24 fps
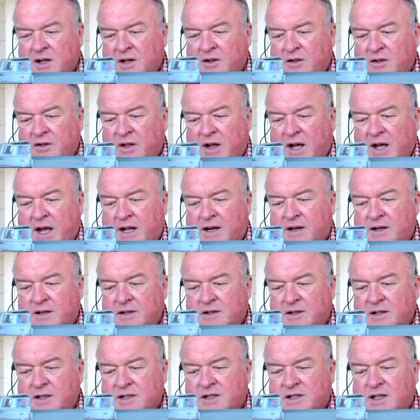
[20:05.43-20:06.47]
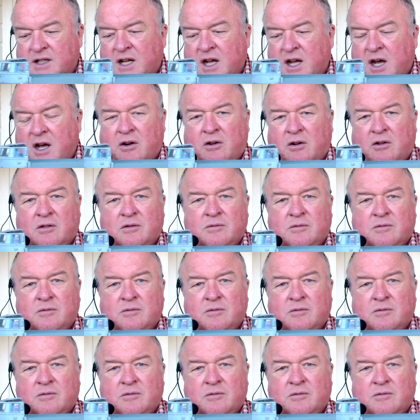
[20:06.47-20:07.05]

That is the gunnel.